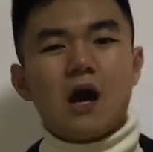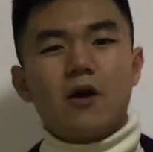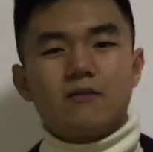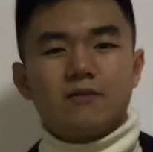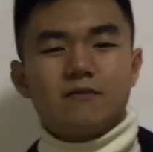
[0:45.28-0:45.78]

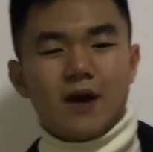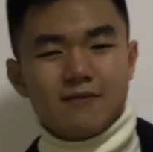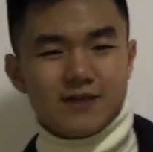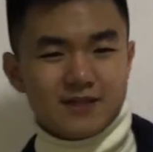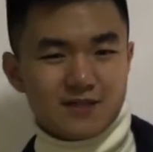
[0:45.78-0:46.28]
However,
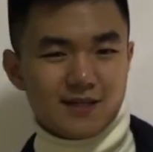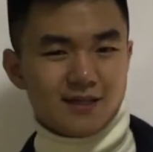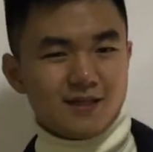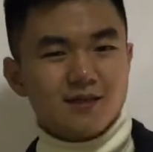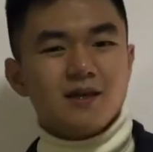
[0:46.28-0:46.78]
5 years
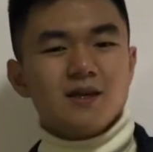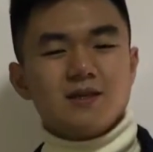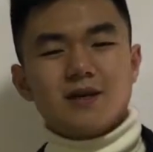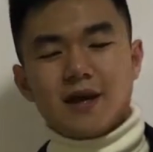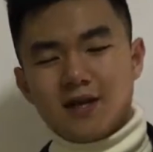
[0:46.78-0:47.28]
later,
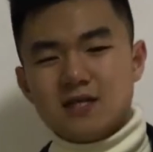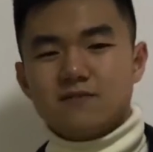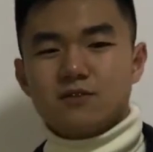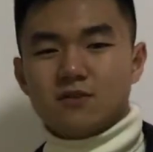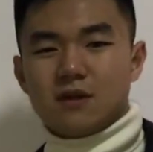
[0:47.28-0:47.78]
in the end
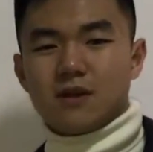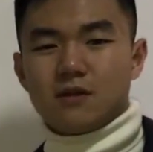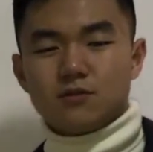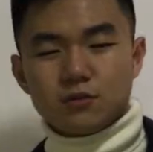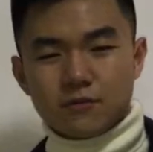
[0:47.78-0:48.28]
of
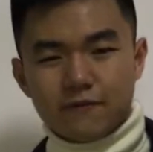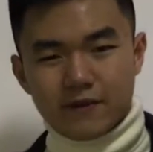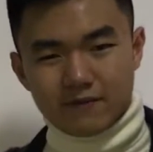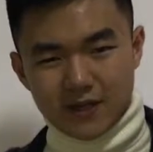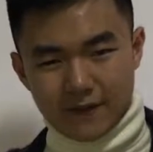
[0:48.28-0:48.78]

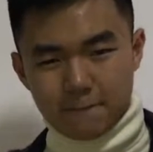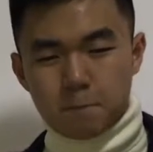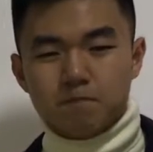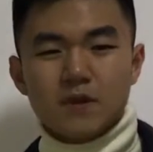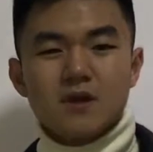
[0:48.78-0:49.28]
2015,
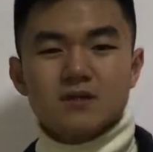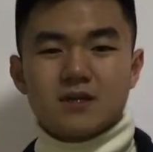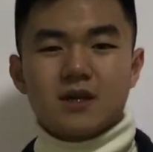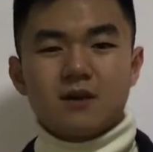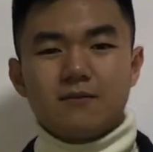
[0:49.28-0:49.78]

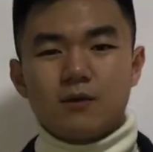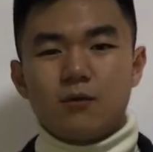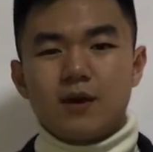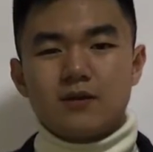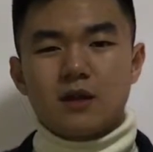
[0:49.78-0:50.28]
there are about
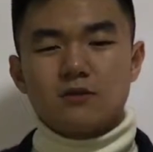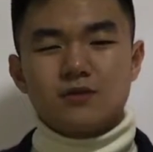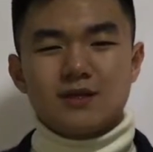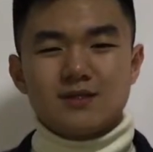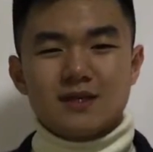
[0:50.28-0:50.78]

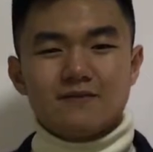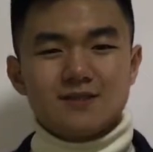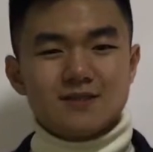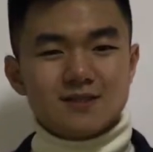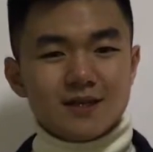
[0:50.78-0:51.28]

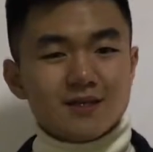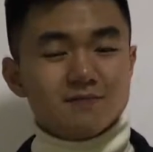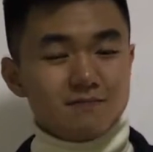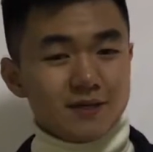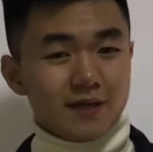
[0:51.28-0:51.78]

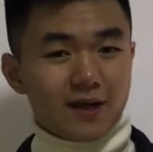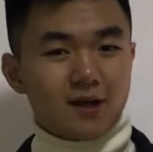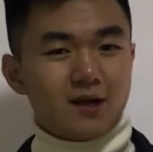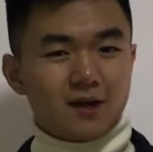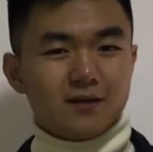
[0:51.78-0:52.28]
176 million
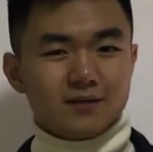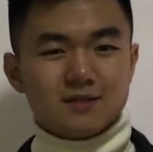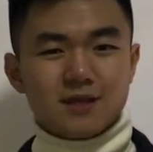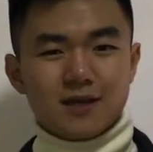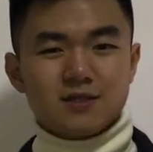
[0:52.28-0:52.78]
cars
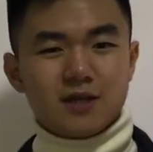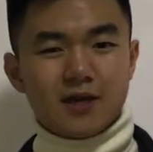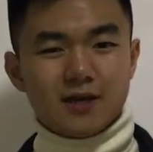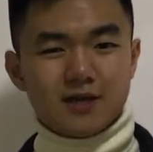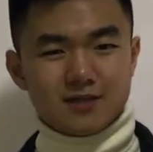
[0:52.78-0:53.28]
inside
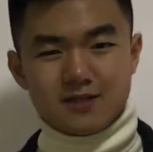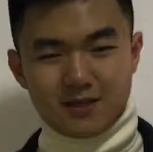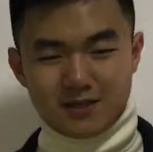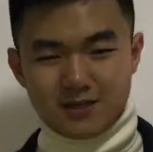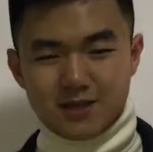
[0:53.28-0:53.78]
China
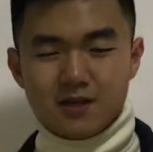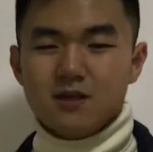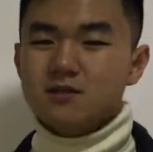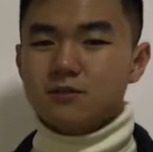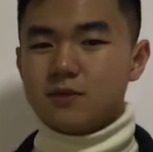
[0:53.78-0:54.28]
exist.
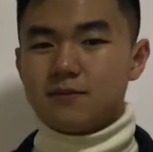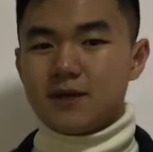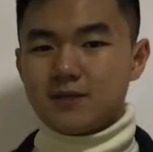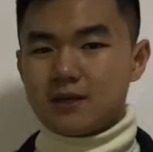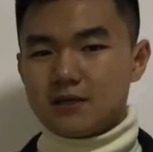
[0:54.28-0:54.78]
So which
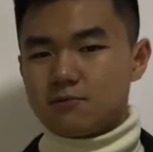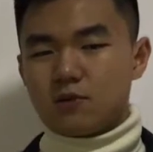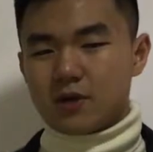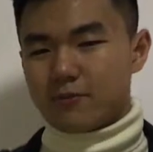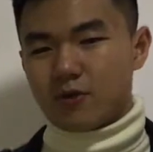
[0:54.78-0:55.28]
means that
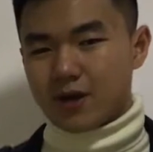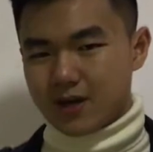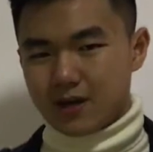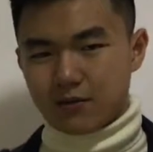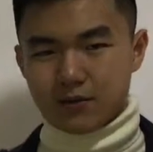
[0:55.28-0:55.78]
more and more
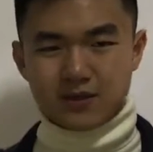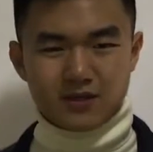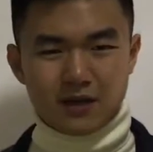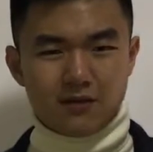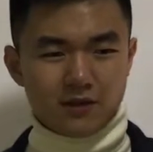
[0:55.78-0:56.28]
cars
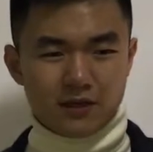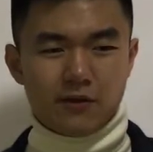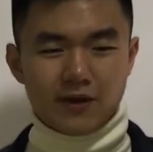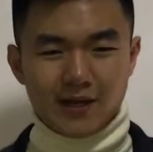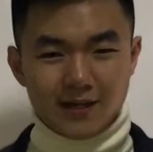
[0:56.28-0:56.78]
now in
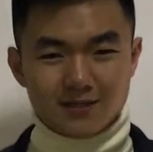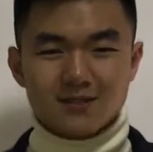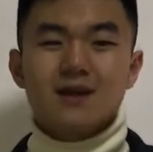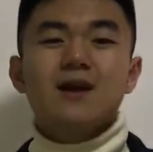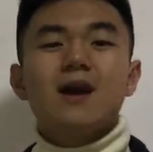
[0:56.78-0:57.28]

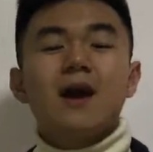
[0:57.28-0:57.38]
nowadays.